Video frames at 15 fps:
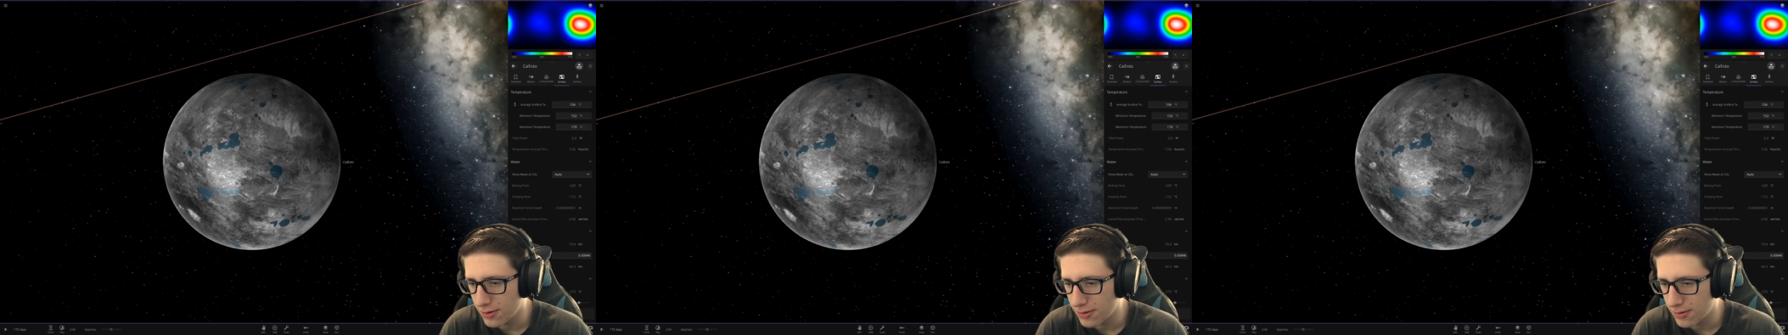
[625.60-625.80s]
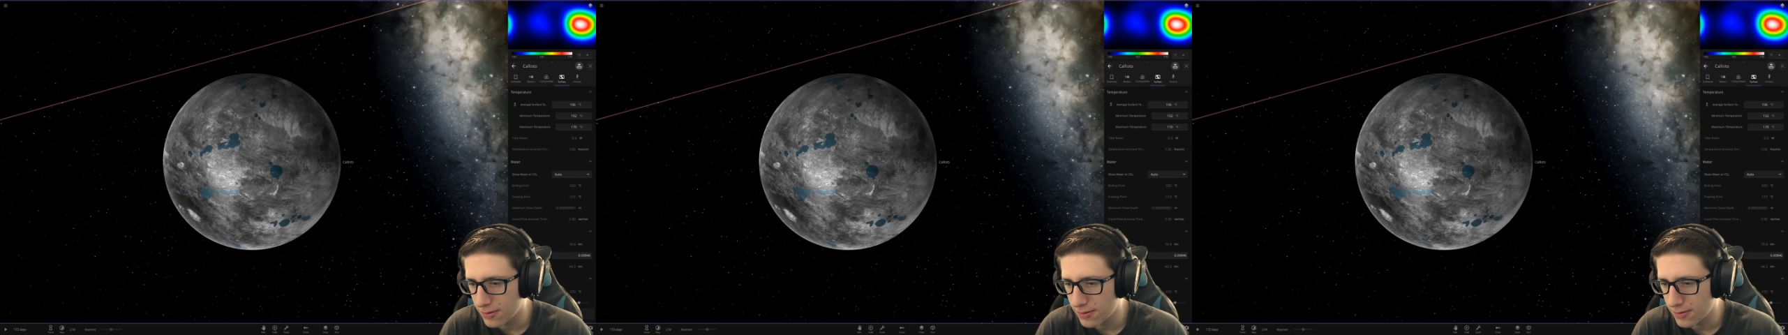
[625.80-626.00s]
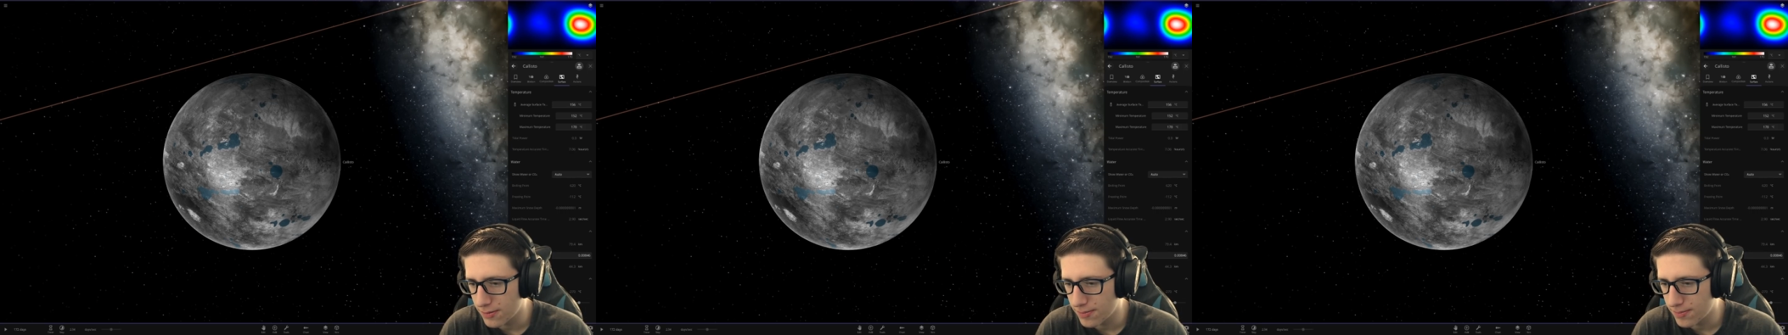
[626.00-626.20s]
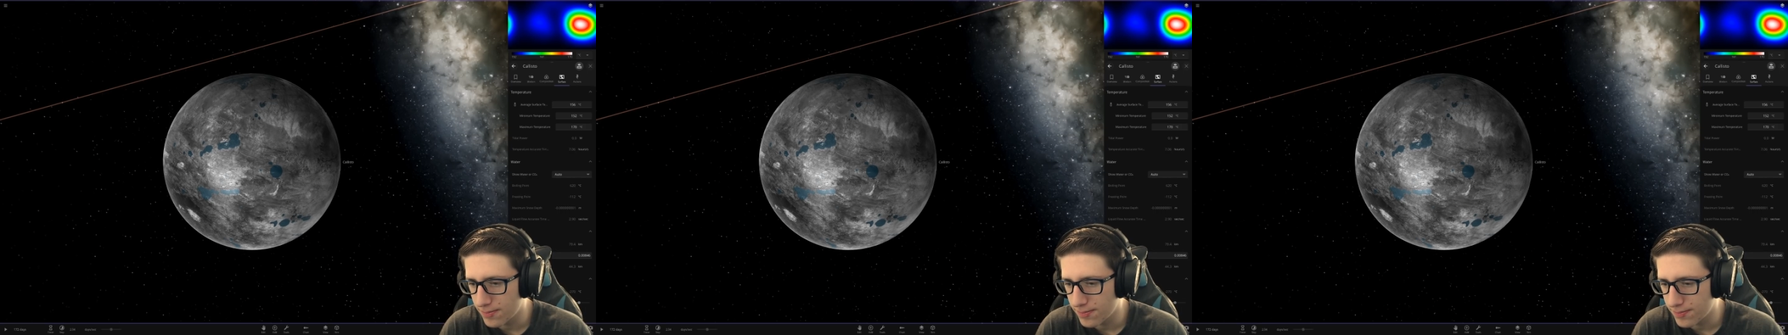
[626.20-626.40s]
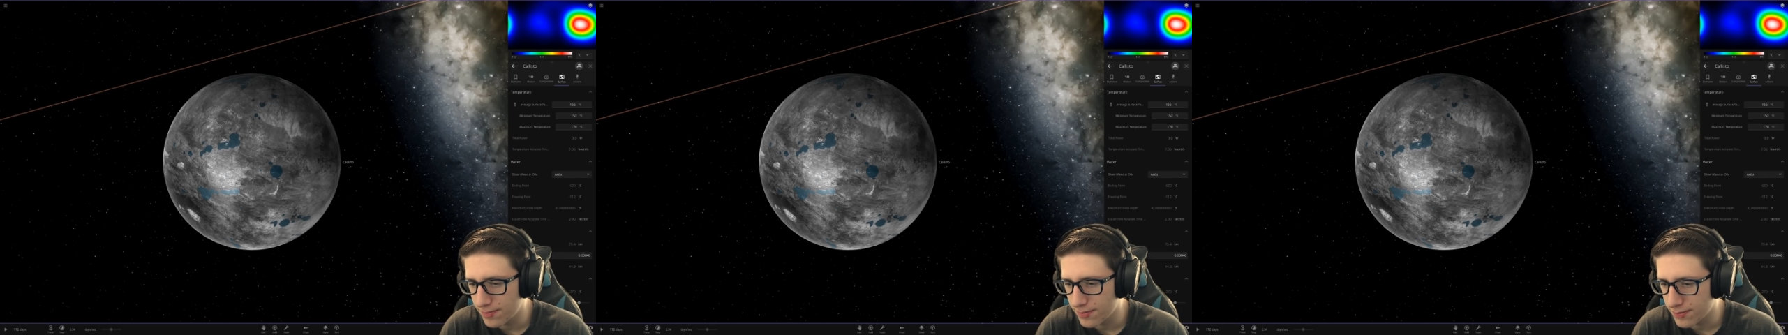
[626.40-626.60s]

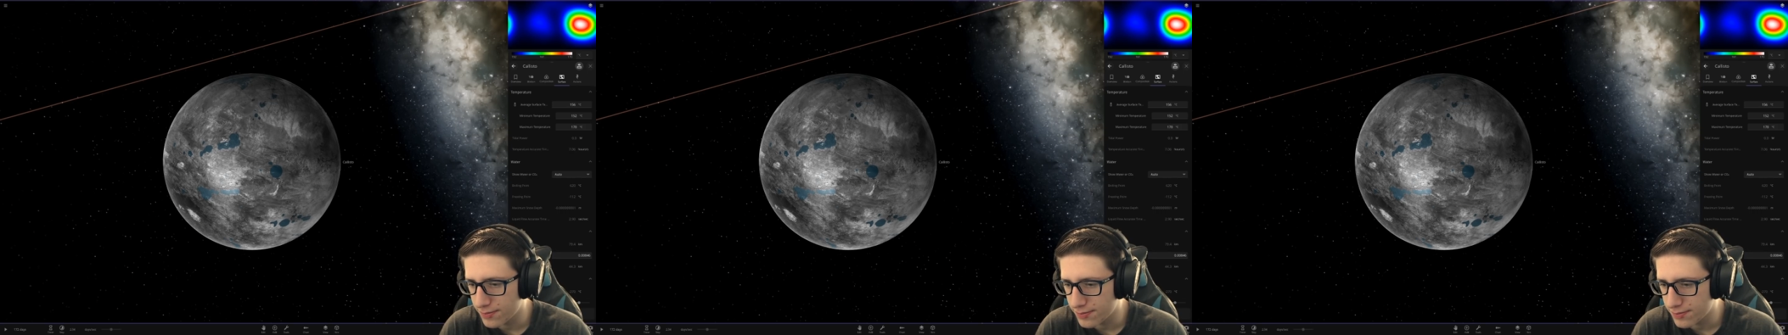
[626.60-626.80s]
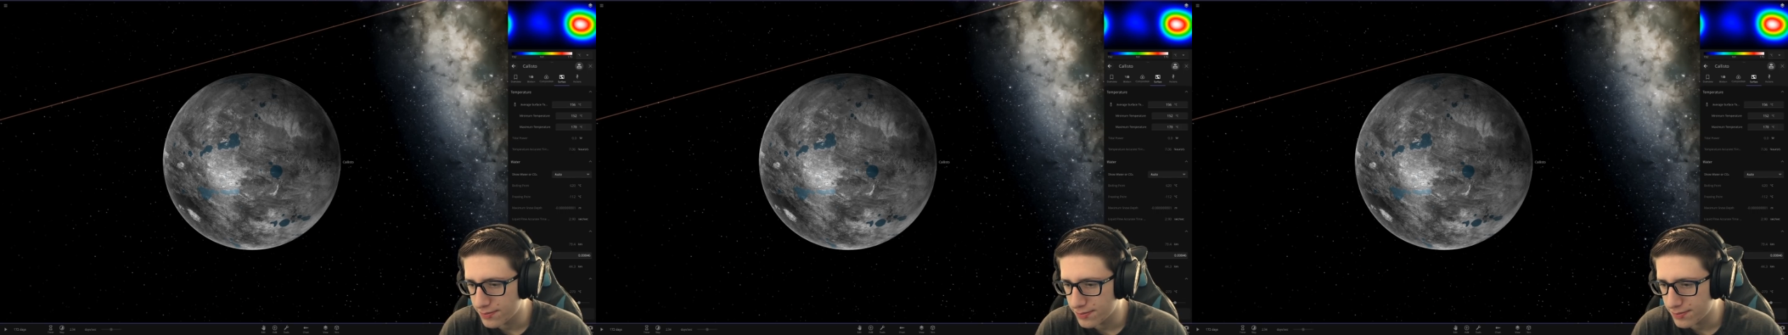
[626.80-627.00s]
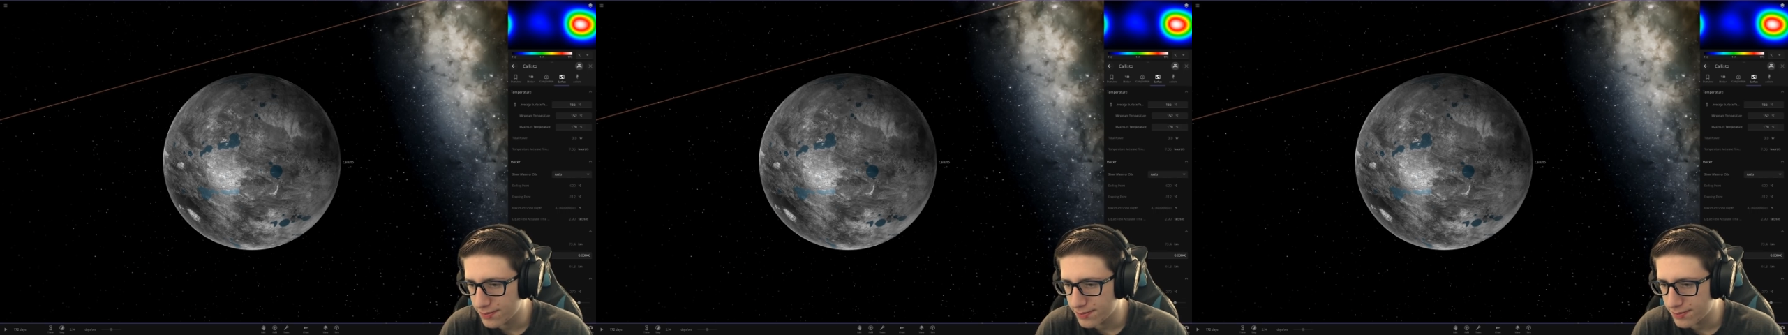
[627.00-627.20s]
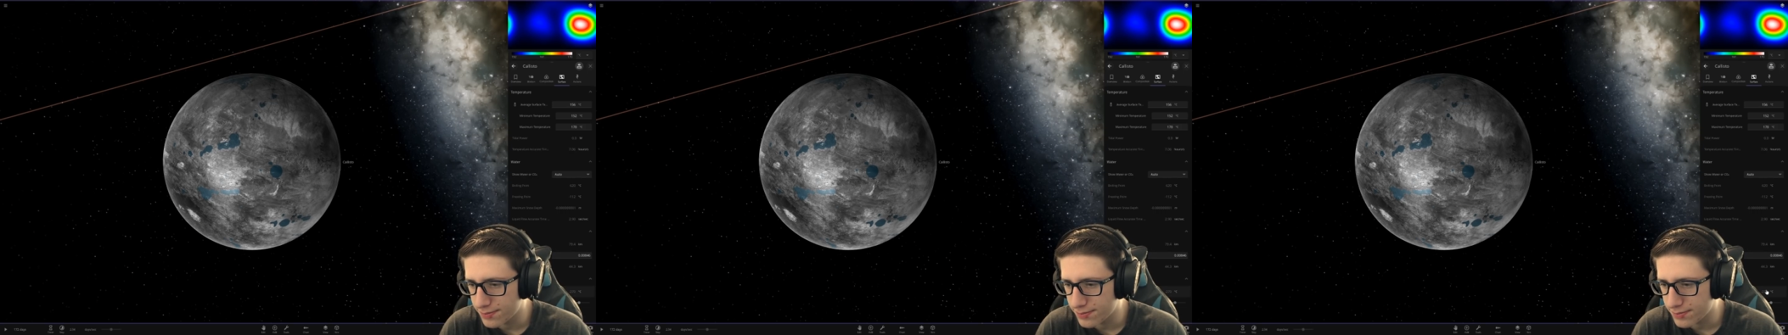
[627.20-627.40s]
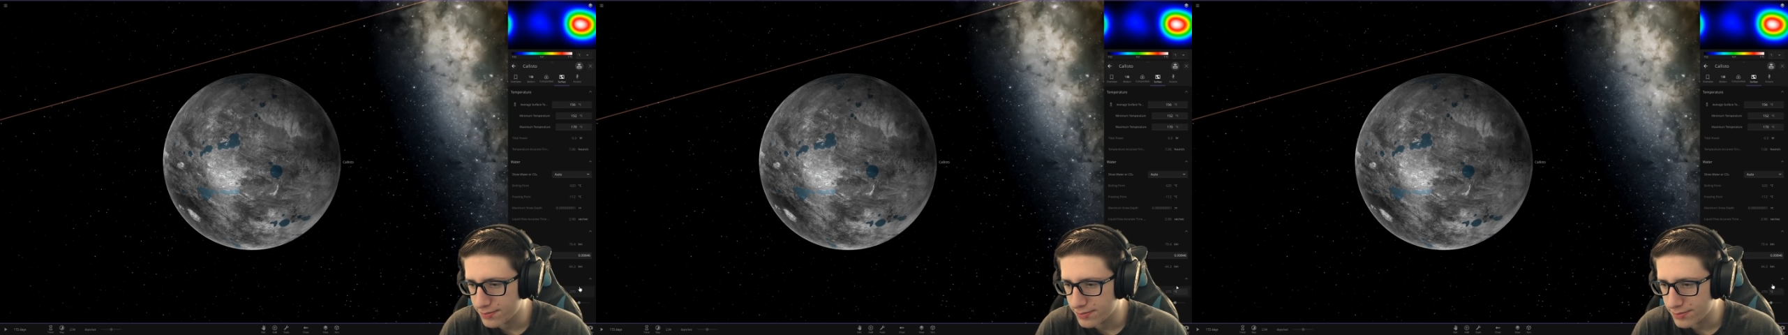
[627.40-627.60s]

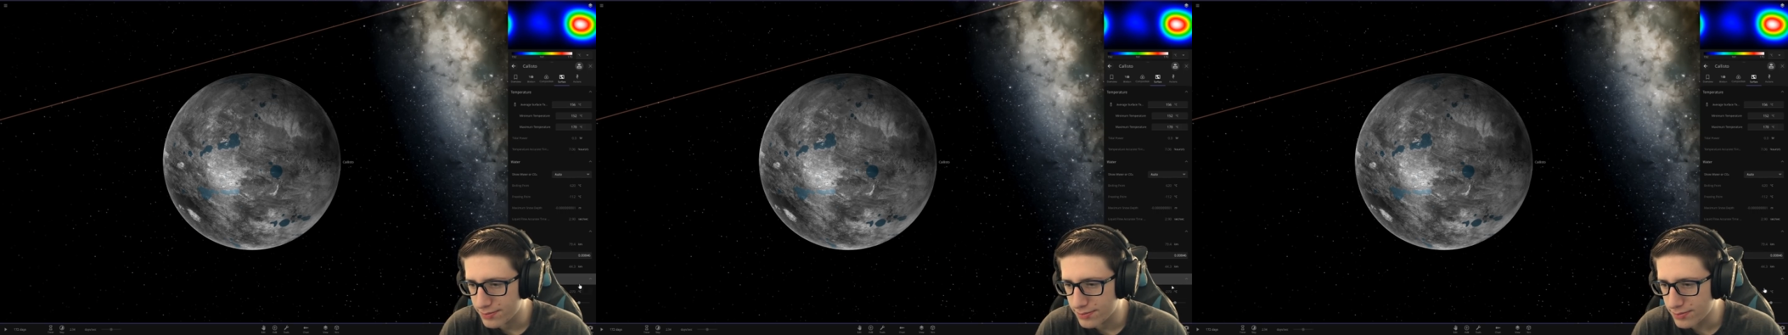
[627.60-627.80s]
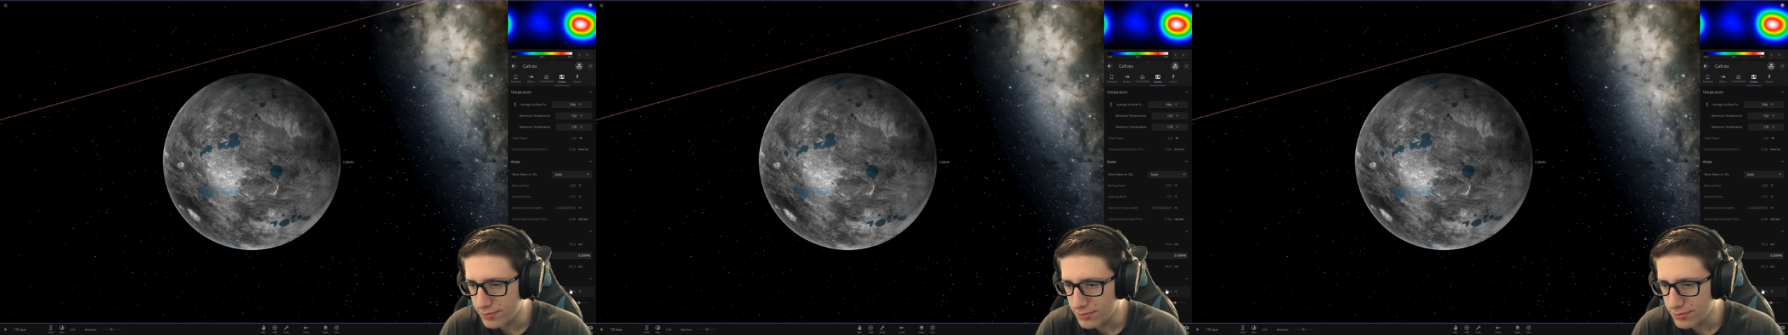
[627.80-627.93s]
Nothing is said.